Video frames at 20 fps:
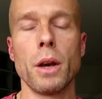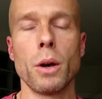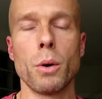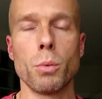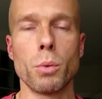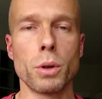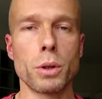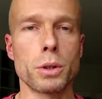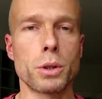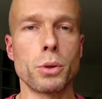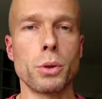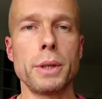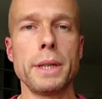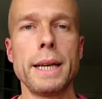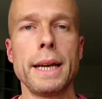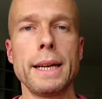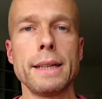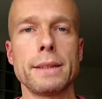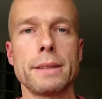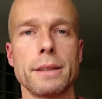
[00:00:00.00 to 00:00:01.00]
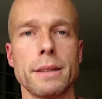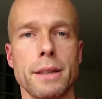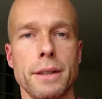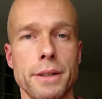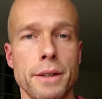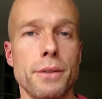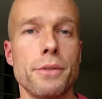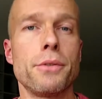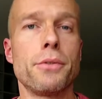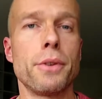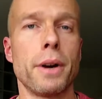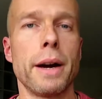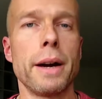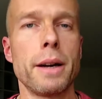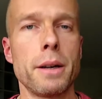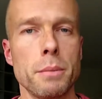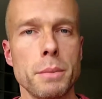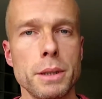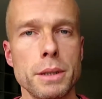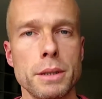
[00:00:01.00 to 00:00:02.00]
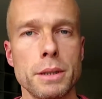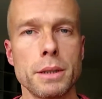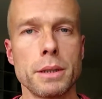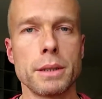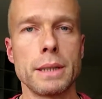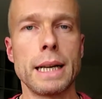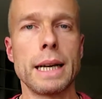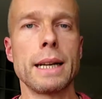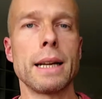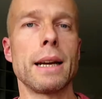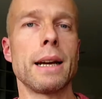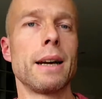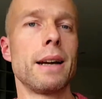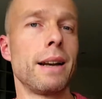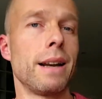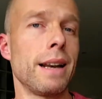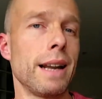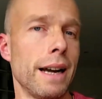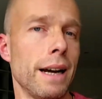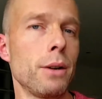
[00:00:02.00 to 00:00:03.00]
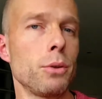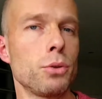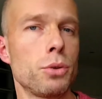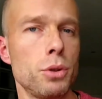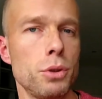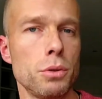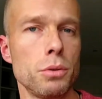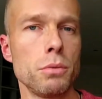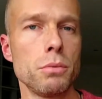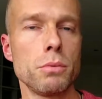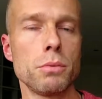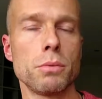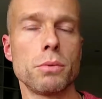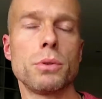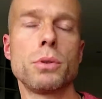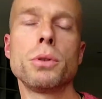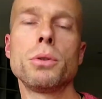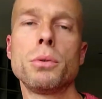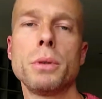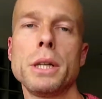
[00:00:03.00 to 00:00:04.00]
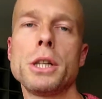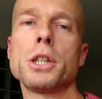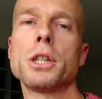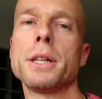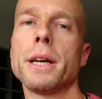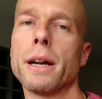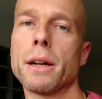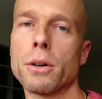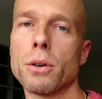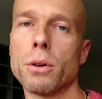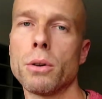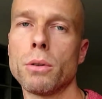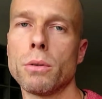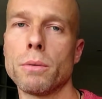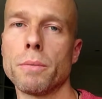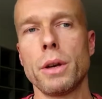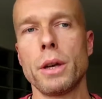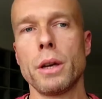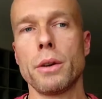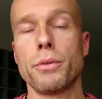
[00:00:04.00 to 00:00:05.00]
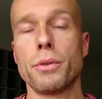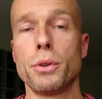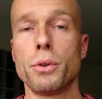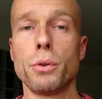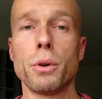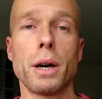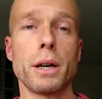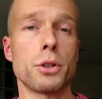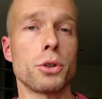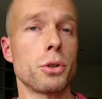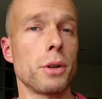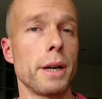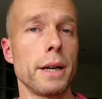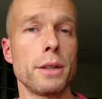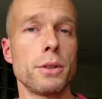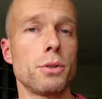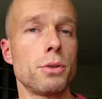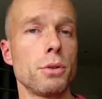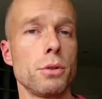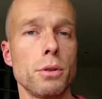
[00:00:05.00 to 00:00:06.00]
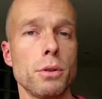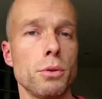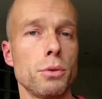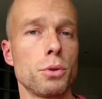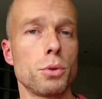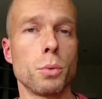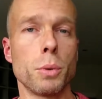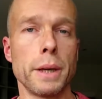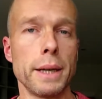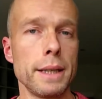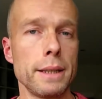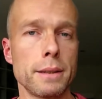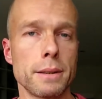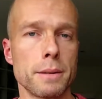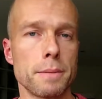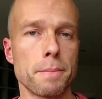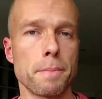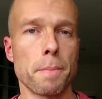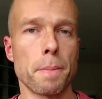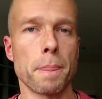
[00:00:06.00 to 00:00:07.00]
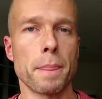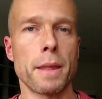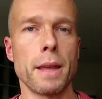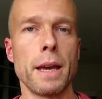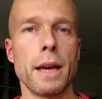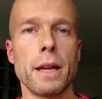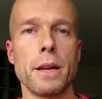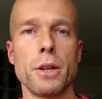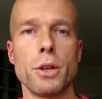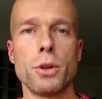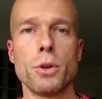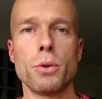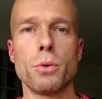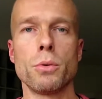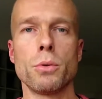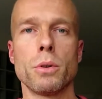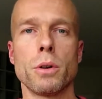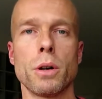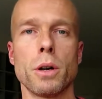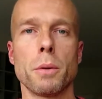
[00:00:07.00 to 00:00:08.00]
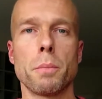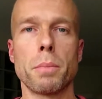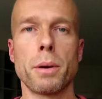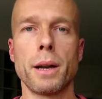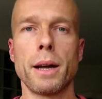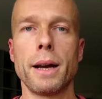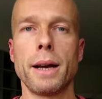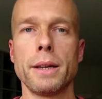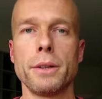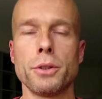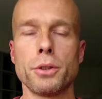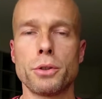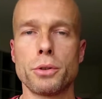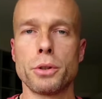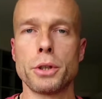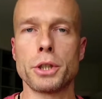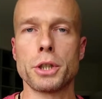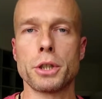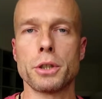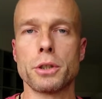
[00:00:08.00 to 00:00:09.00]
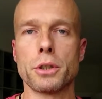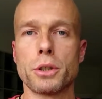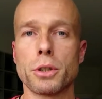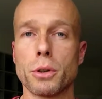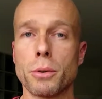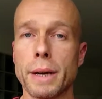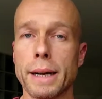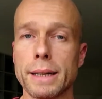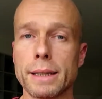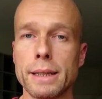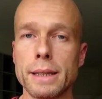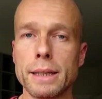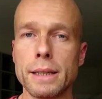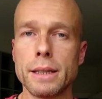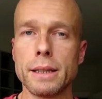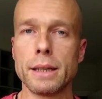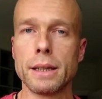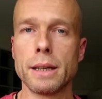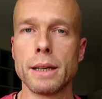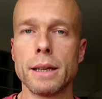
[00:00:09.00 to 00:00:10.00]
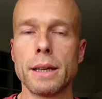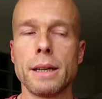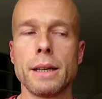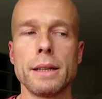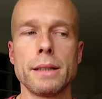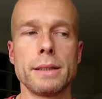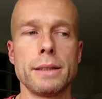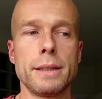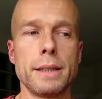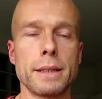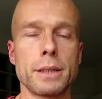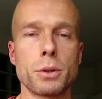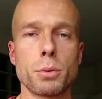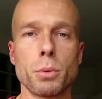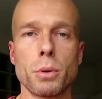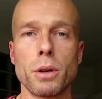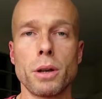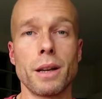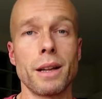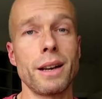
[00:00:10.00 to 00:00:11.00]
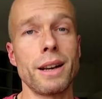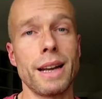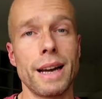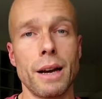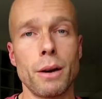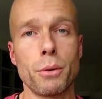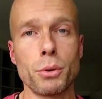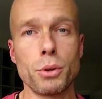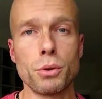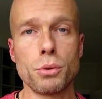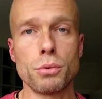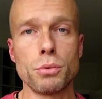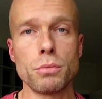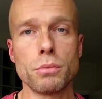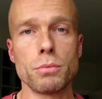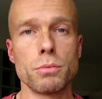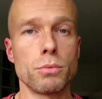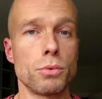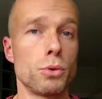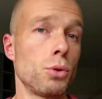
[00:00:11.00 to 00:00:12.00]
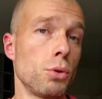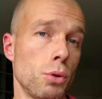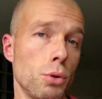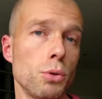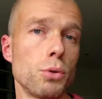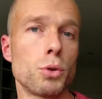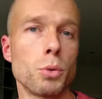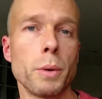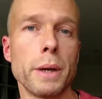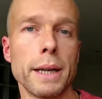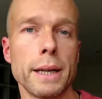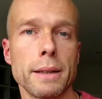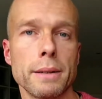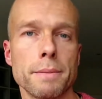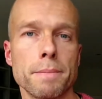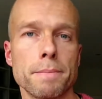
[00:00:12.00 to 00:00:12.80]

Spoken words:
will create an environment that allows you to reach that goal. If you are trying to lose weight and you apply nutrition correctly, this will allow you to lose weight.